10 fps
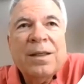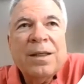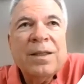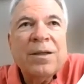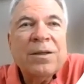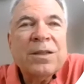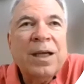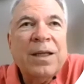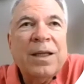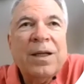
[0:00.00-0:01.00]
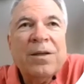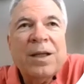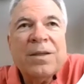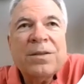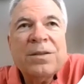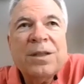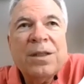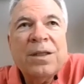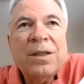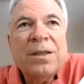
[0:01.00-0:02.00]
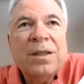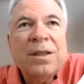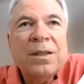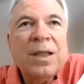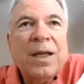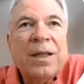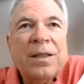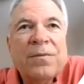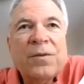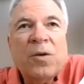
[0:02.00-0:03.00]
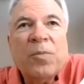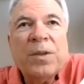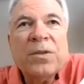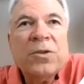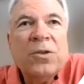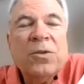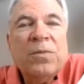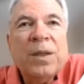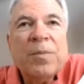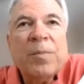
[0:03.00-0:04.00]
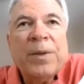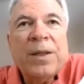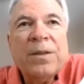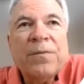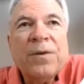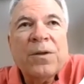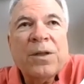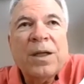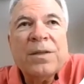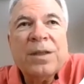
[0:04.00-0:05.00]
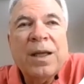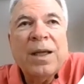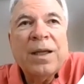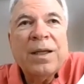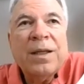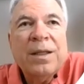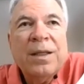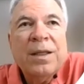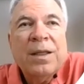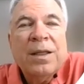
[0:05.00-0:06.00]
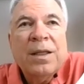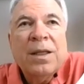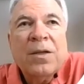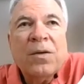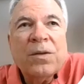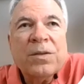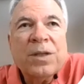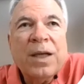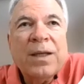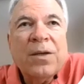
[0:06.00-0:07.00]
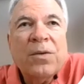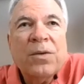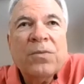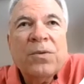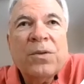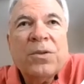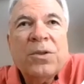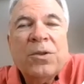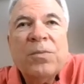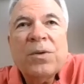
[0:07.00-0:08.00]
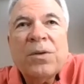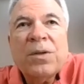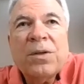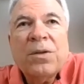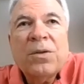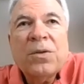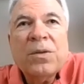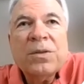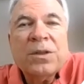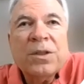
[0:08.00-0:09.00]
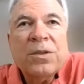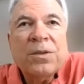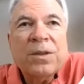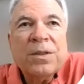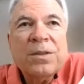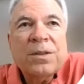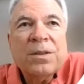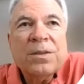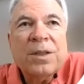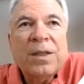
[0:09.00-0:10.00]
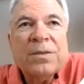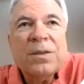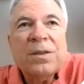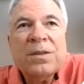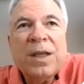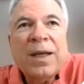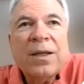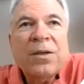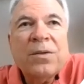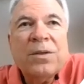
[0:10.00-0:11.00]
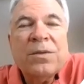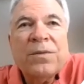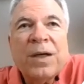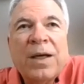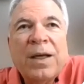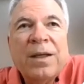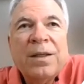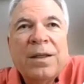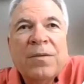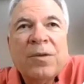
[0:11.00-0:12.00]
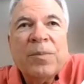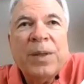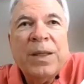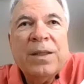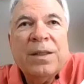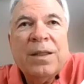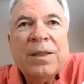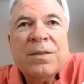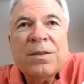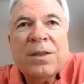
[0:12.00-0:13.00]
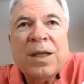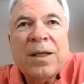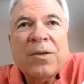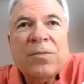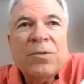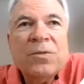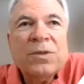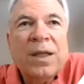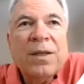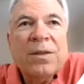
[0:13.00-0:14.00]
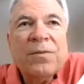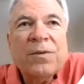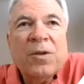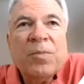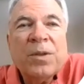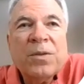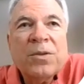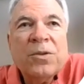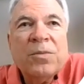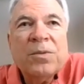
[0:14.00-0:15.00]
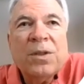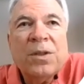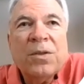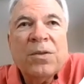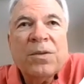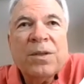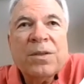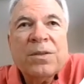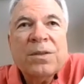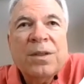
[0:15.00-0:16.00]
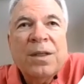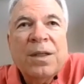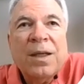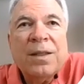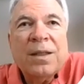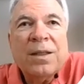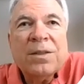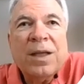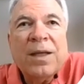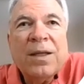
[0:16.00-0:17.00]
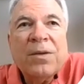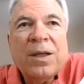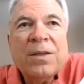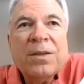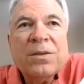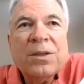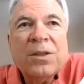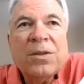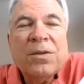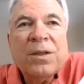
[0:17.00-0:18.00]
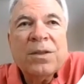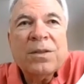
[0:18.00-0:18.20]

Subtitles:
There are tiny hair-like cilia lining the fallopian tube that propel the fertilized egg, called the zygote, through the tube towards the uterus. The cells of the zygote divide repeatedly as the zygote moves down the fallopian tube to the uterus, and then the zygote enters the uterus